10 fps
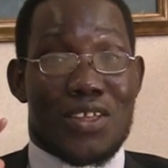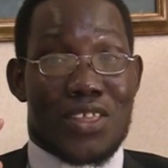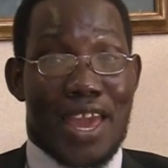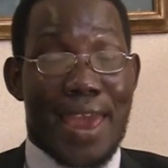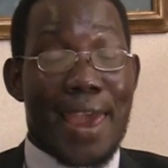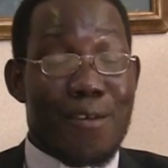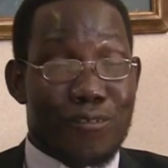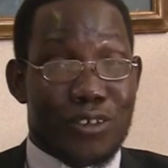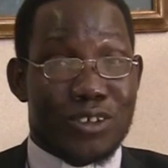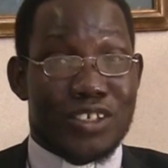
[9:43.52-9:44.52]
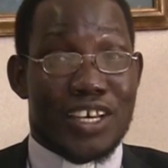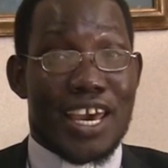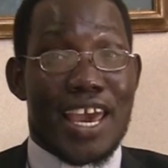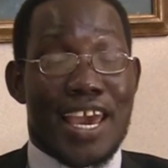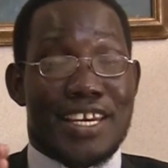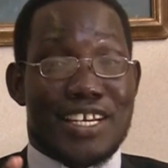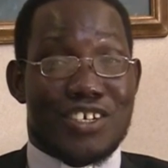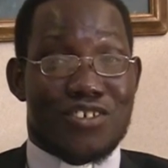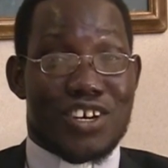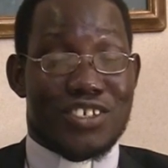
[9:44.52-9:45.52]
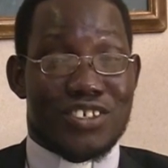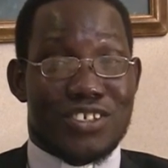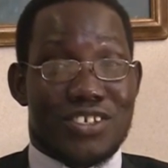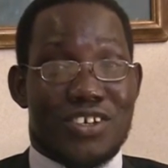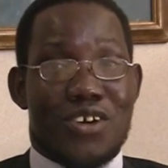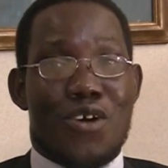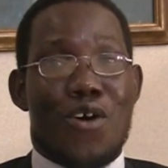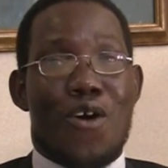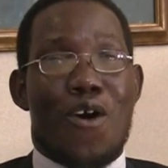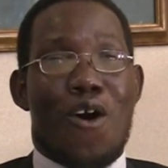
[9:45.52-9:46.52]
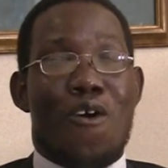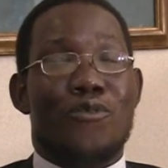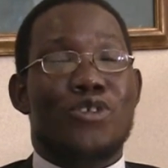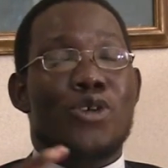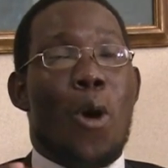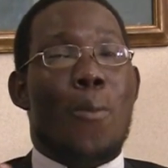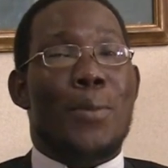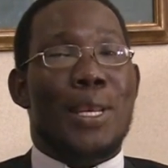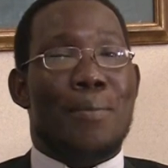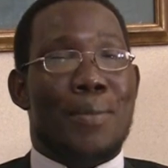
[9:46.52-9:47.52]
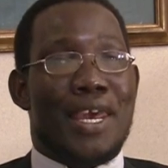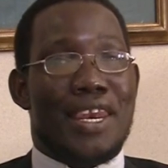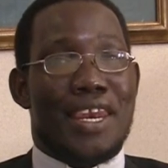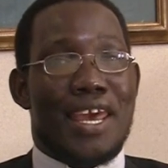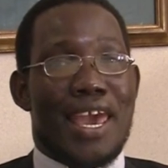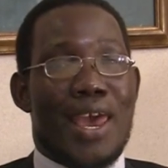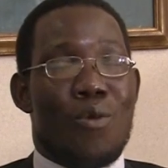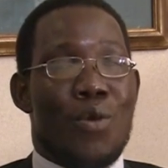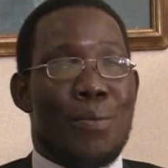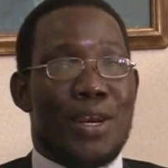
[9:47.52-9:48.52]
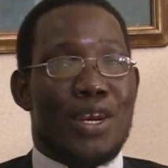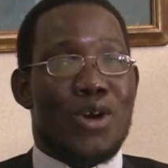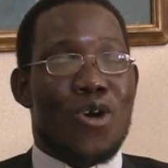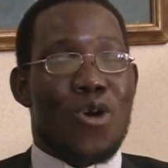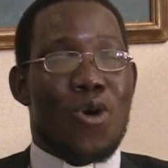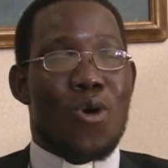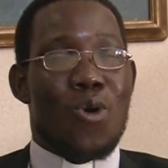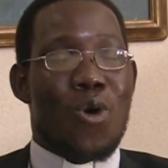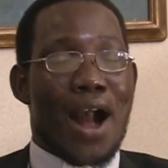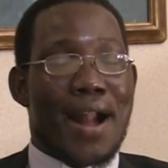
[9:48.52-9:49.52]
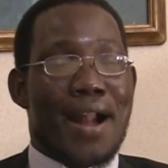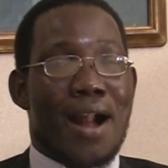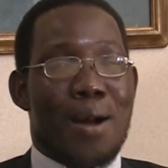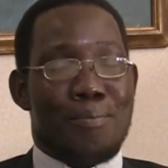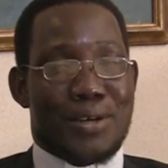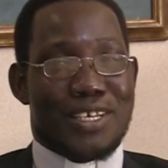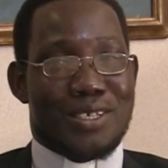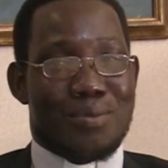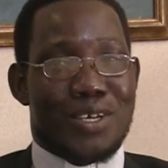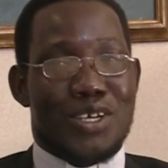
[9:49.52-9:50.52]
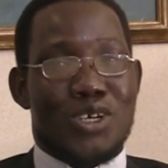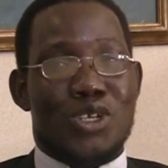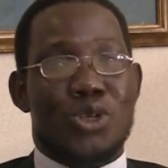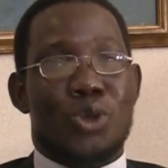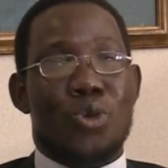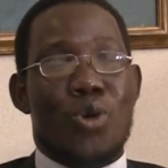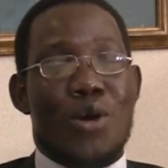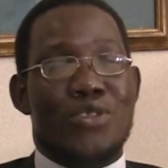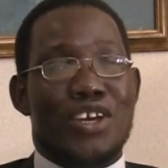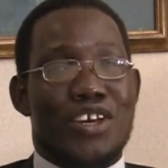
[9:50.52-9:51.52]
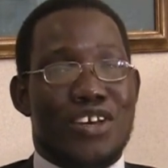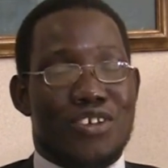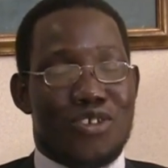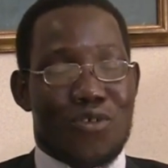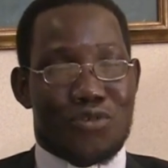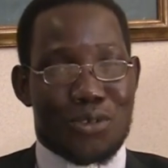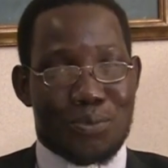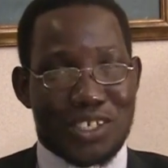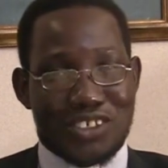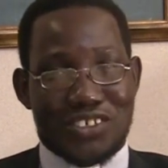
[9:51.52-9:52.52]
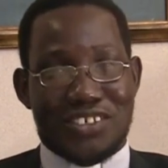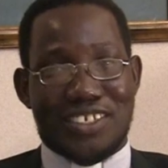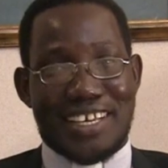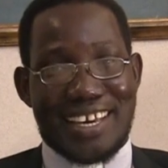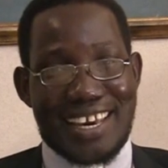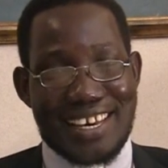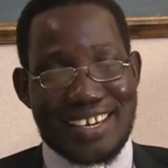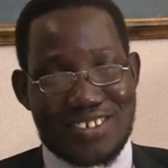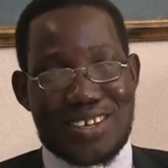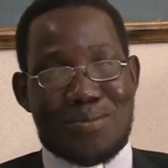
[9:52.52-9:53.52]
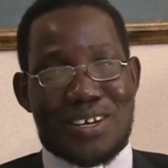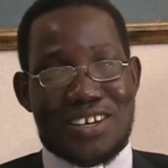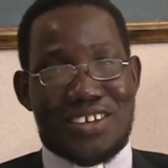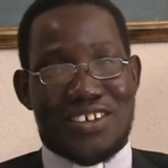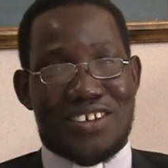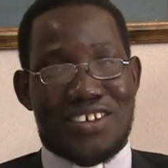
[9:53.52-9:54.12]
the effort and the trust of so many men and women who accompanied me throughout the years of formation in the seminary.